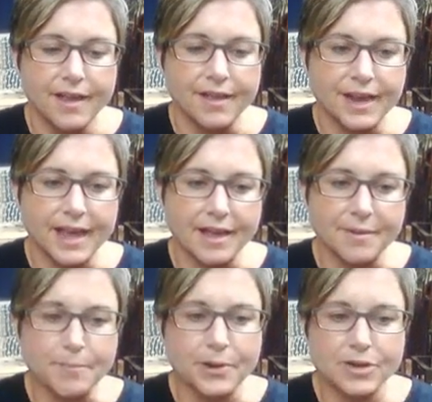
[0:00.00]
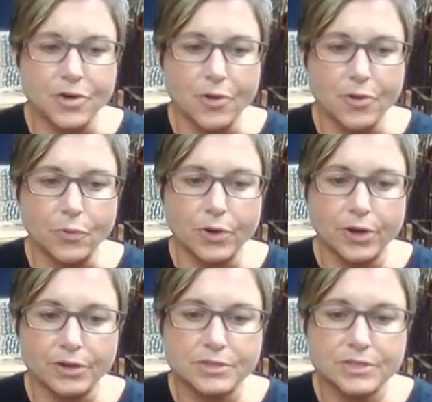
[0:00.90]
and again, put it in your own
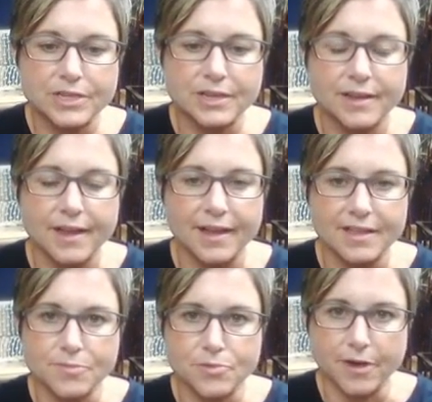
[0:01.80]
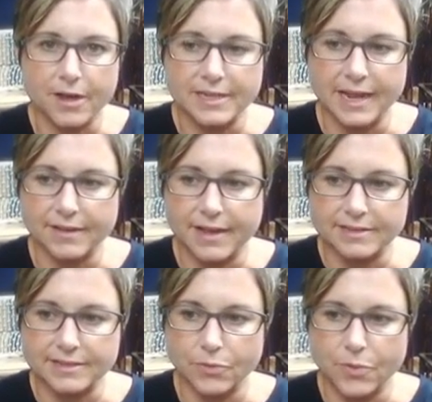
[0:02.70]
words, and then move on to
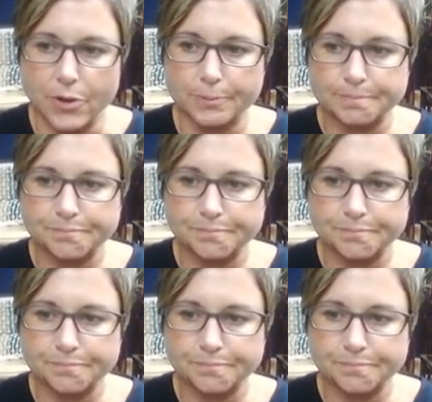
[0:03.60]
analyze the quote.